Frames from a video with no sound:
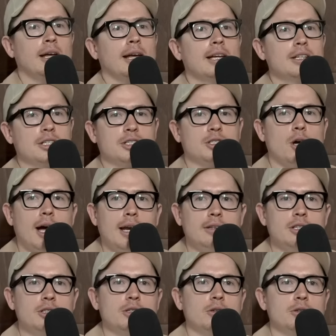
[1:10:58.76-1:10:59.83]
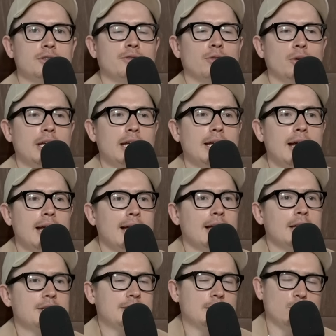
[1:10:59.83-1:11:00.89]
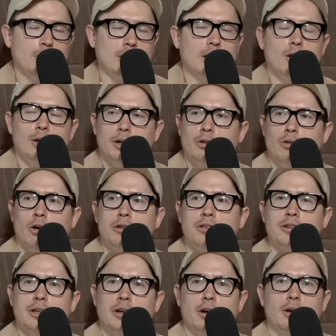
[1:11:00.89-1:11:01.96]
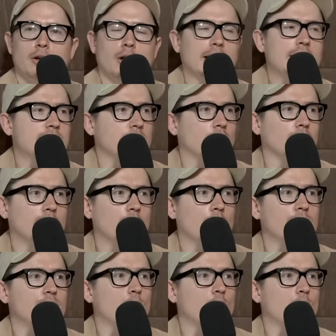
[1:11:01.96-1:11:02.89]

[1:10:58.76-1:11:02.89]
Yep. Decided to choose footy. Still got a lot of growth to go. Like he's certainly not